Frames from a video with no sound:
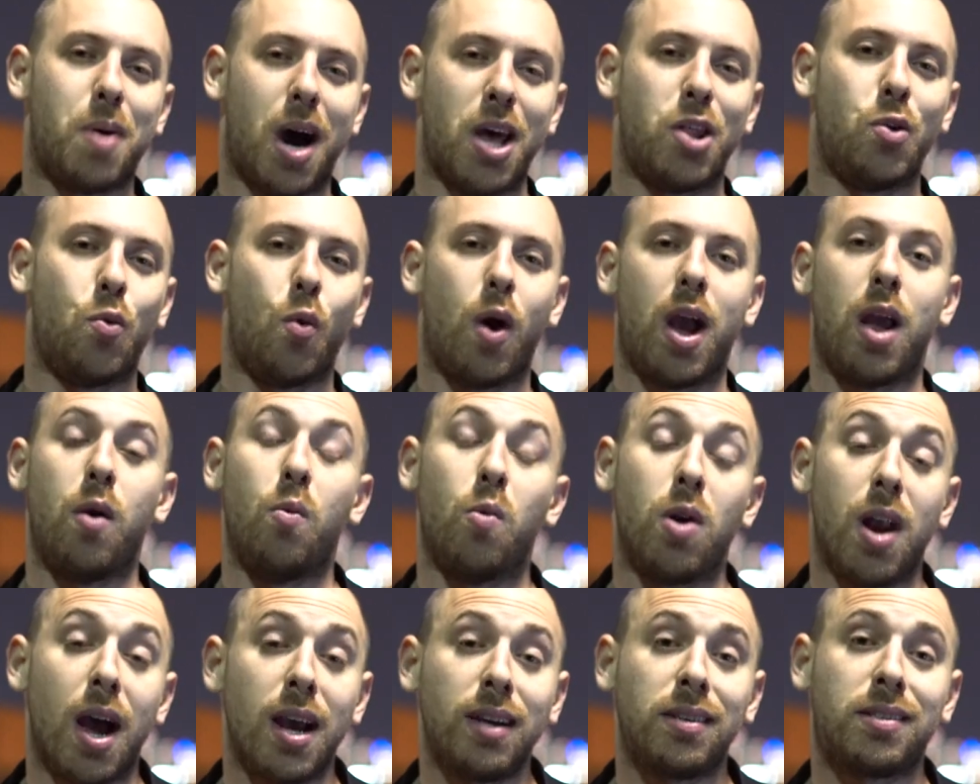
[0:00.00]
By the way,
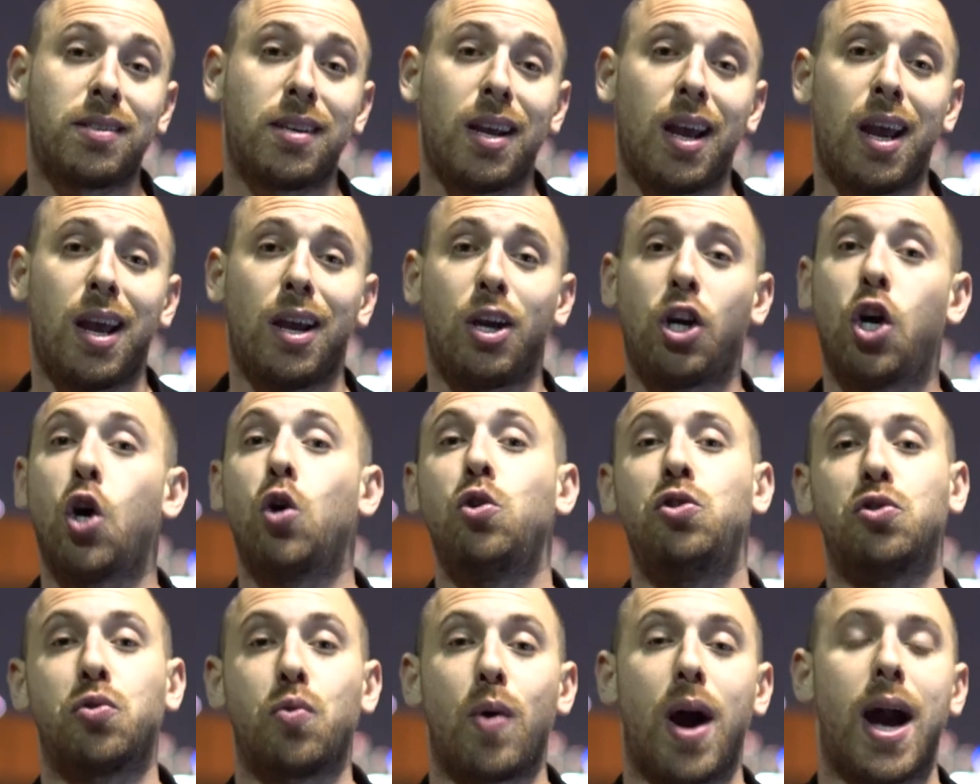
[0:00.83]
when I say
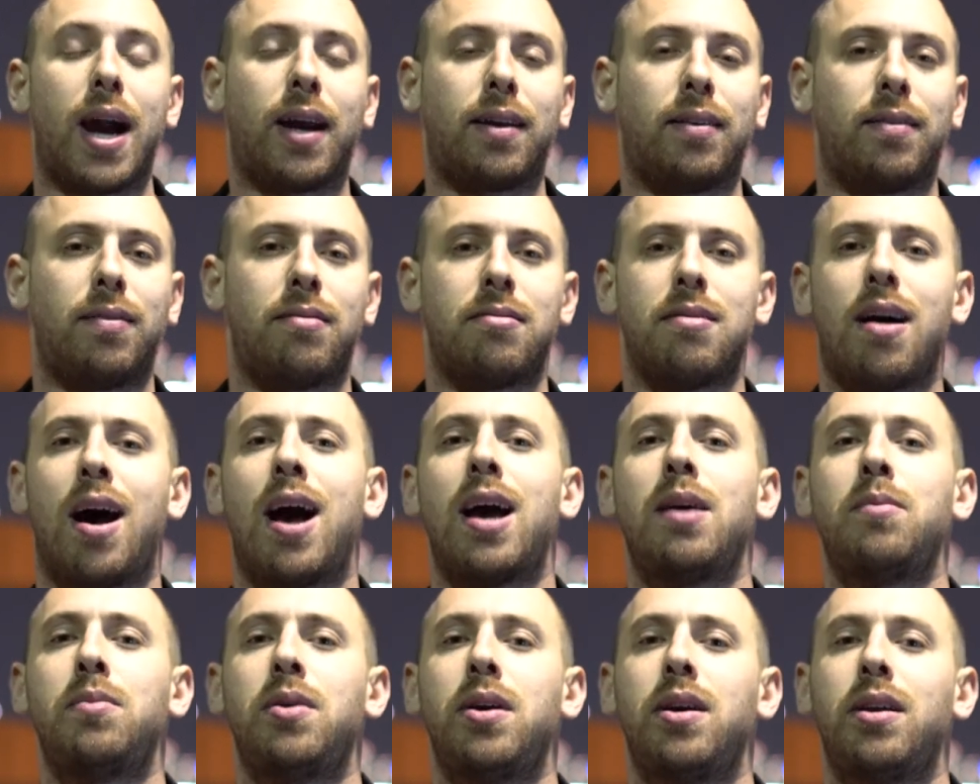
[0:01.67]
go direct,
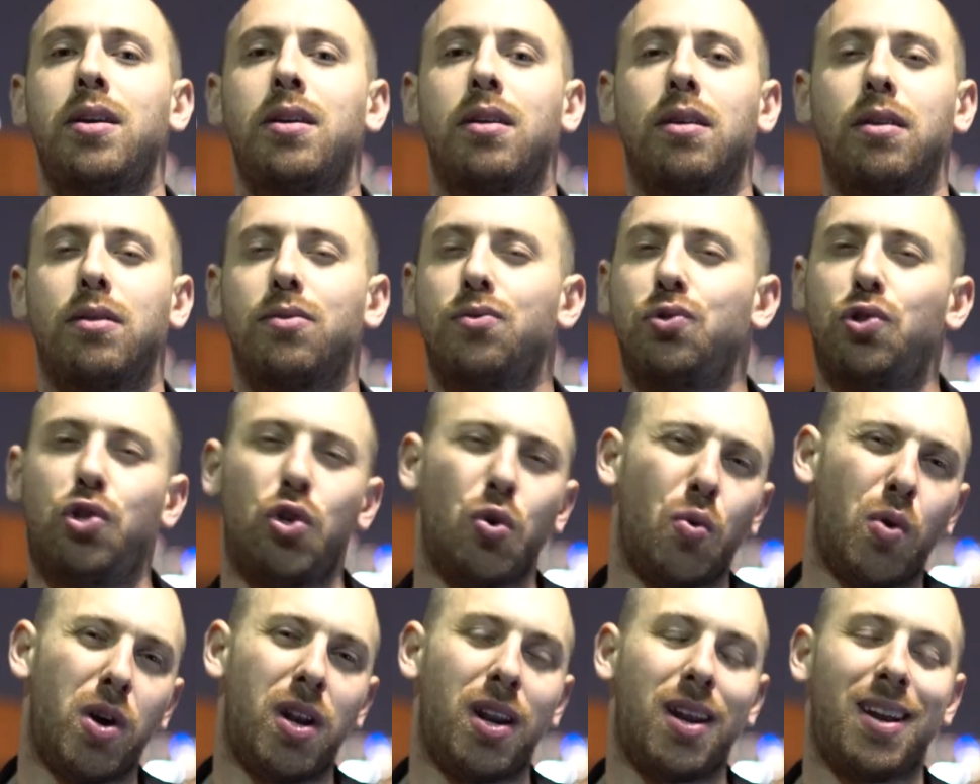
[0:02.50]
I mean
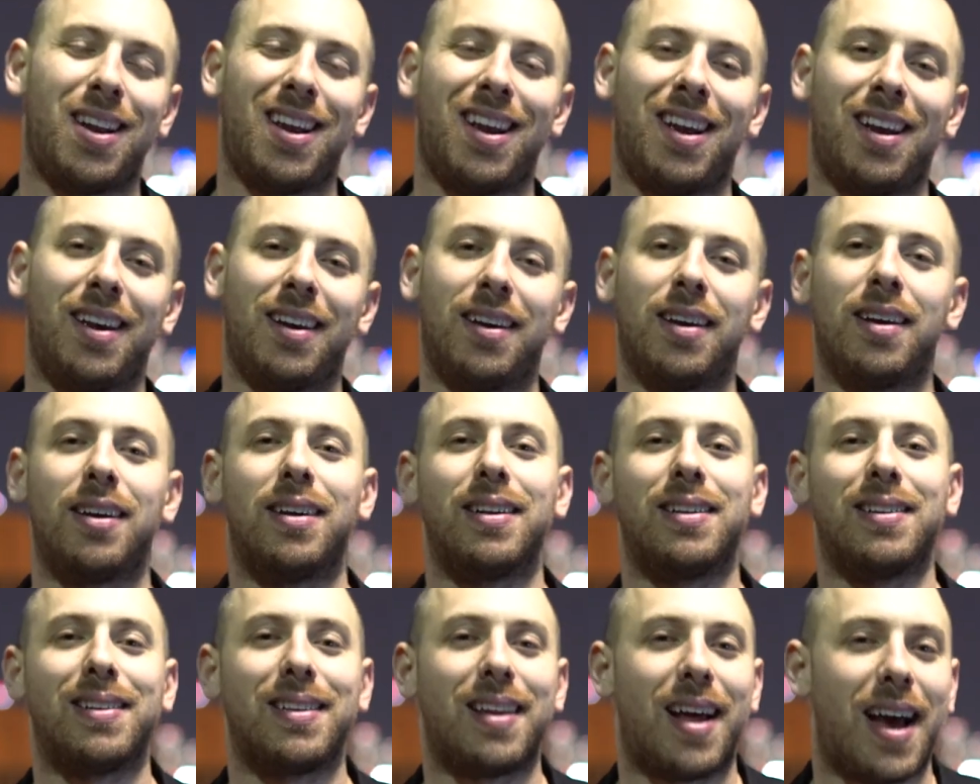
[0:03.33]
do it in a
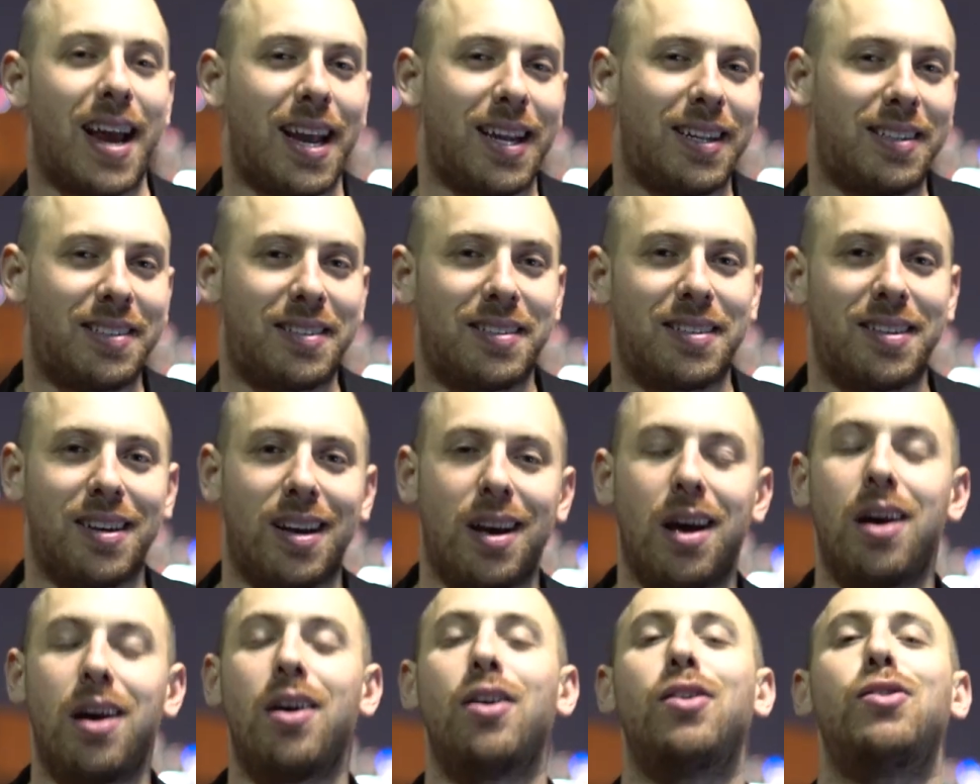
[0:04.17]
light,
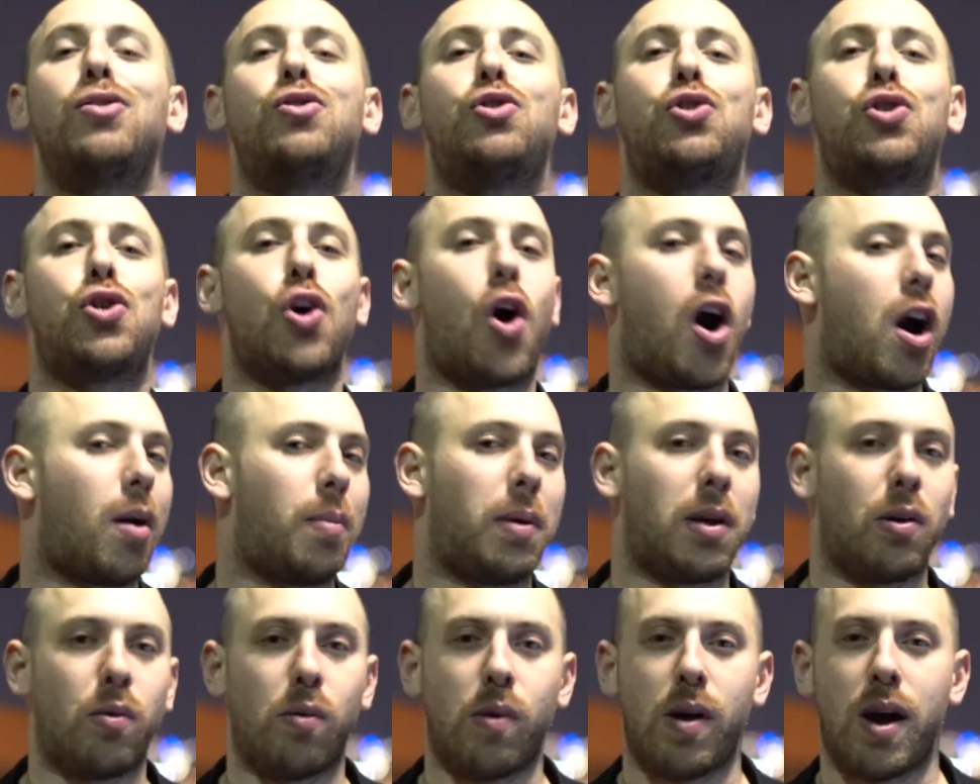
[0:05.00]

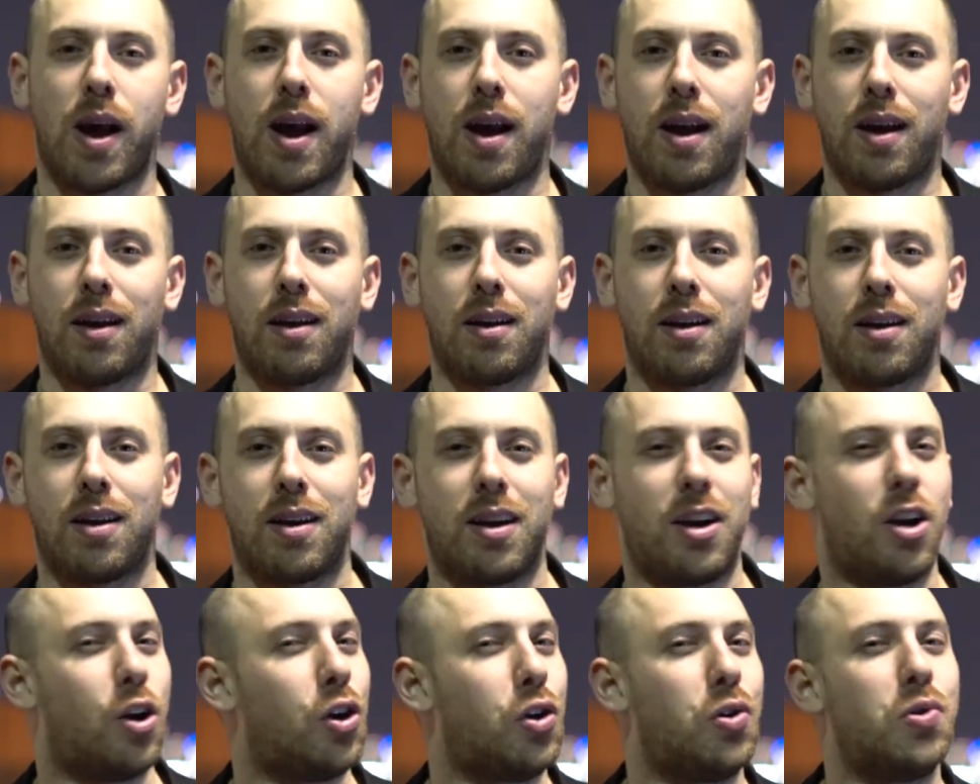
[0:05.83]
charming way,
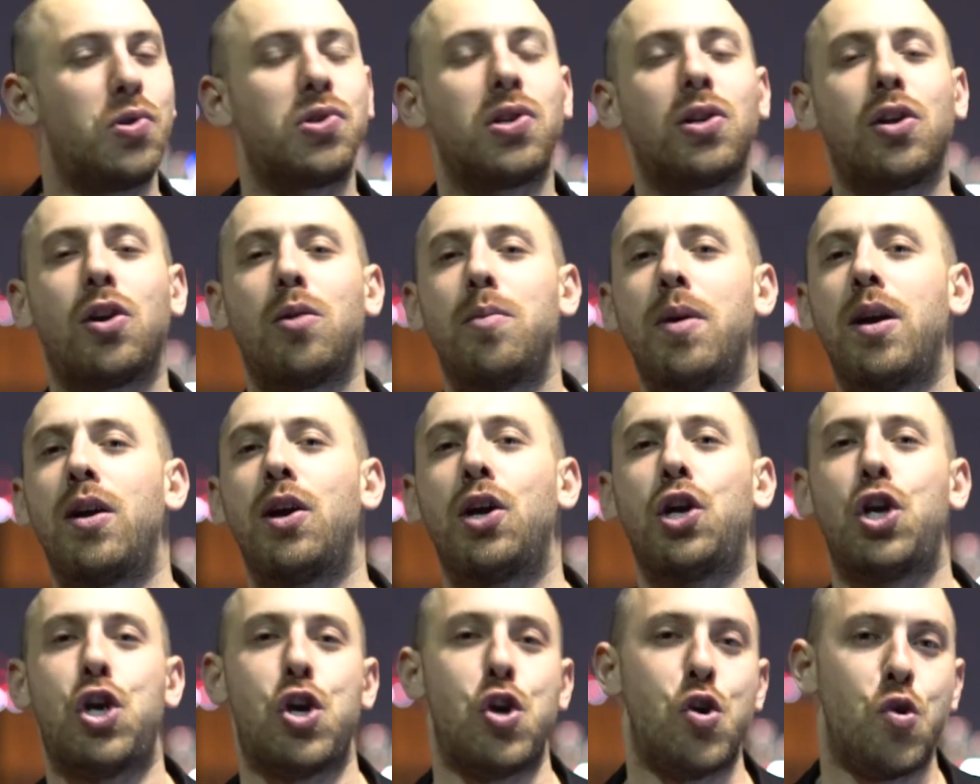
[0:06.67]
you know, use a little bit
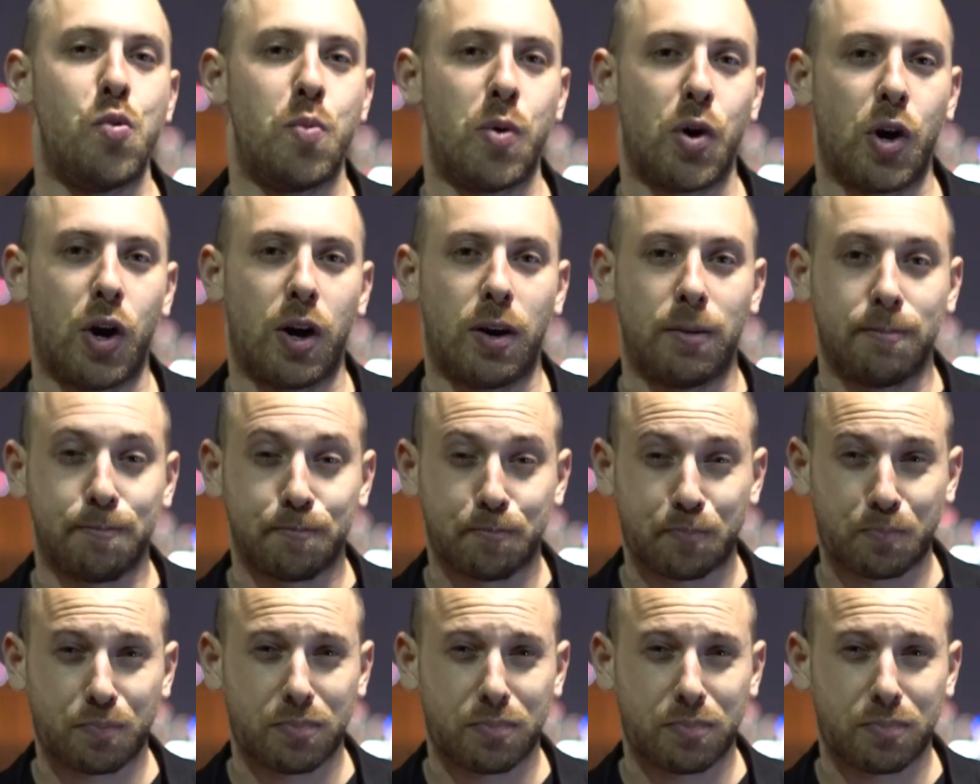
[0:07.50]
of humor.